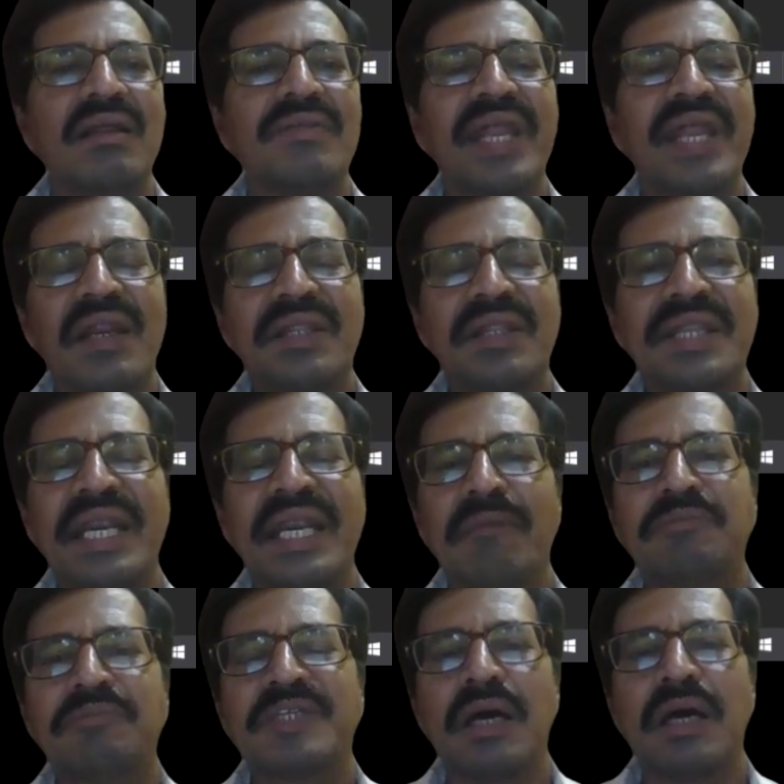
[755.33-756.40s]
there are 3
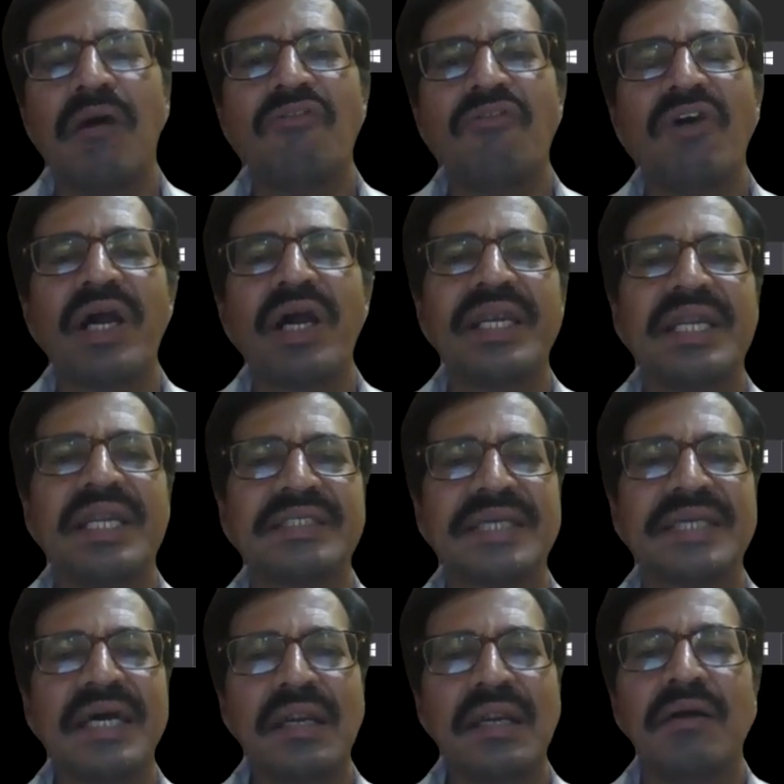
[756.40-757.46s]
types of RNAs
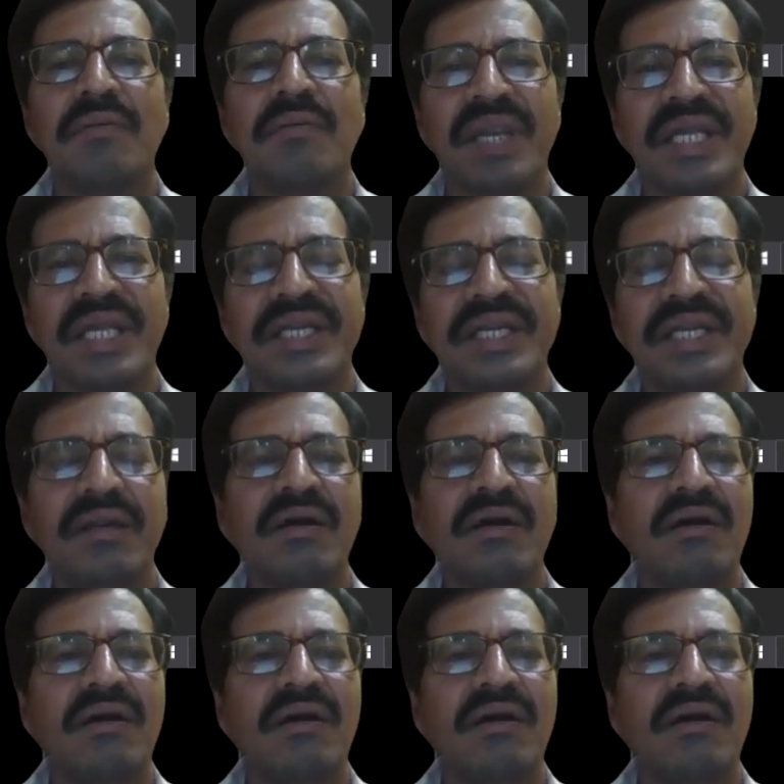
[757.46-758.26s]
are present.